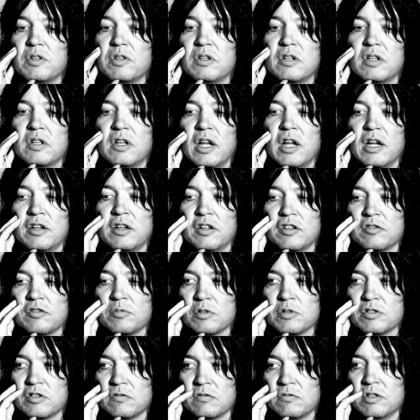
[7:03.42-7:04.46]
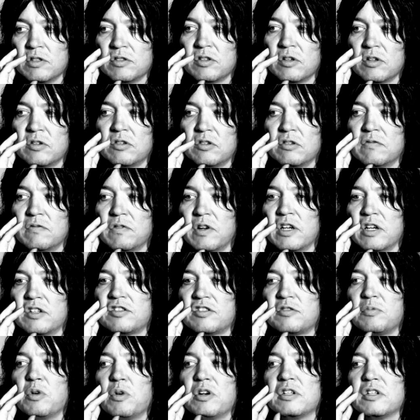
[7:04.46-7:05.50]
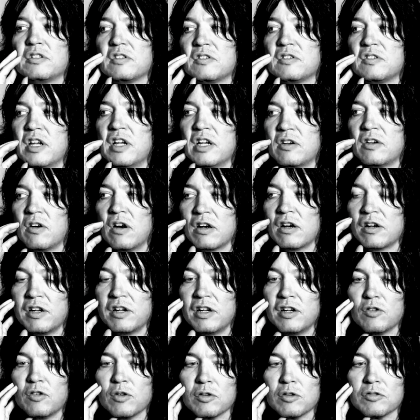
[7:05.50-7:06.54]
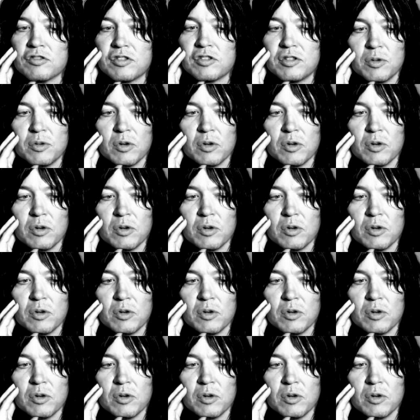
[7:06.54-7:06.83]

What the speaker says: in the 80s was a result of us wanting to take our heroes